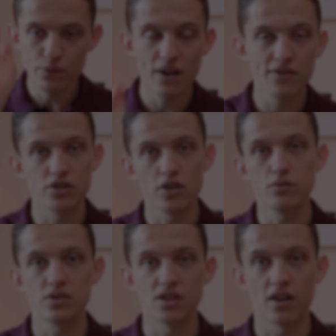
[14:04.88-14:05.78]
where those
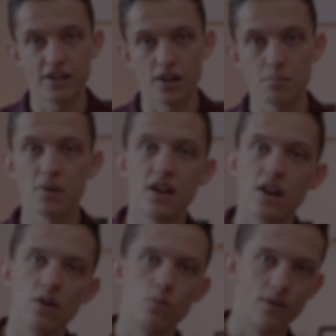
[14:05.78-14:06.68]
notes line up
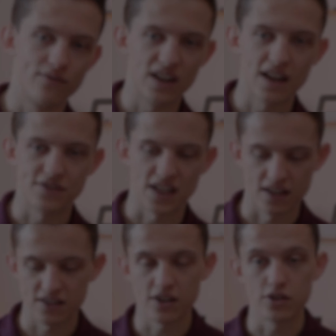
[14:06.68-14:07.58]
with the left
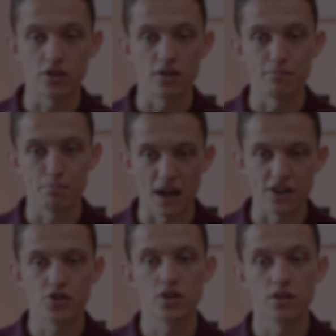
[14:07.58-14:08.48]
hand, and you can
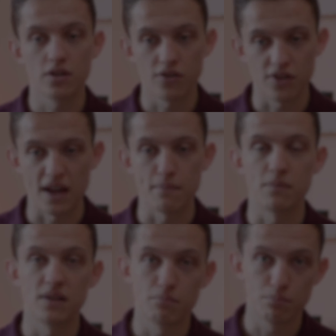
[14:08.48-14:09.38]
match
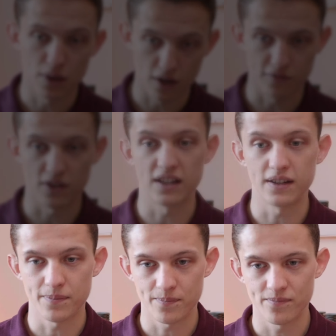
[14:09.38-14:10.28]
them perfectly.
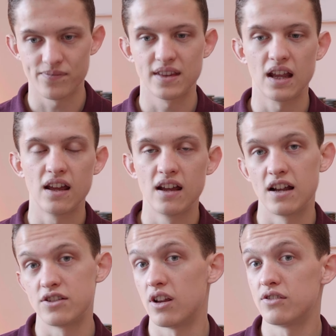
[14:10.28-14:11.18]

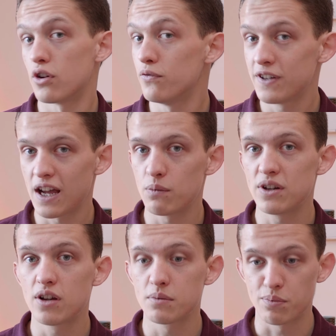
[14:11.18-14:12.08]
And don't forget, when
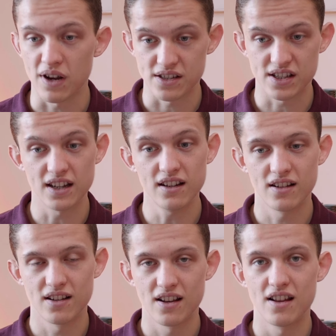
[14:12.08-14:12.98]
you come to practicing it,
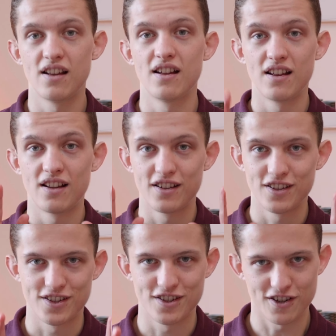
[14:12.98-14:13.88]

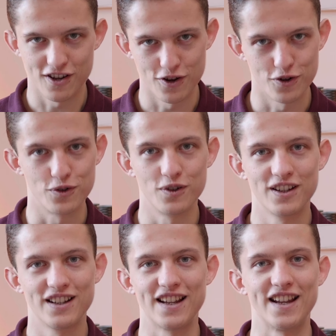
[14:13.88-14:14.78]
slow
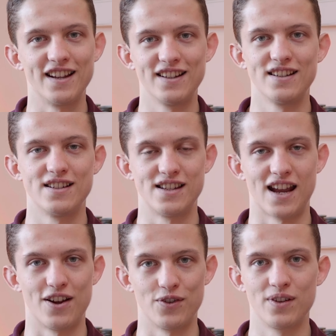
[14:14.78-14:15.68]
it
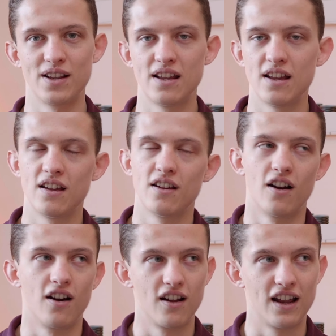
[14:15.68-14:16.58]
down.
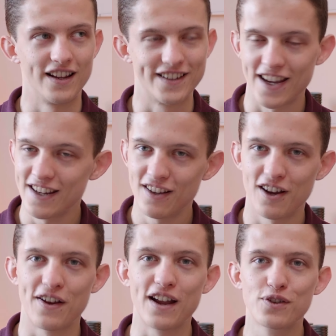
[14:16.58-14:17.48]
Again,
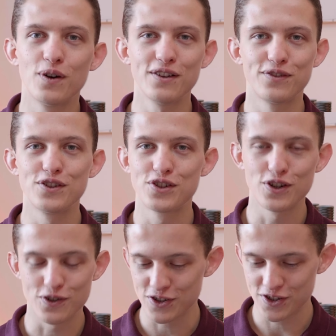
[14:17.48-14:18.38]
I've had quite a few
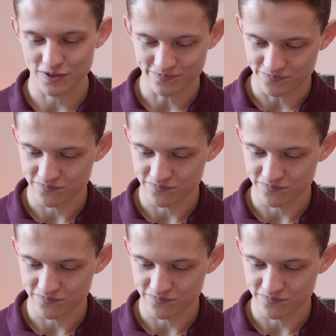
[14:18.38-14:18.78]
students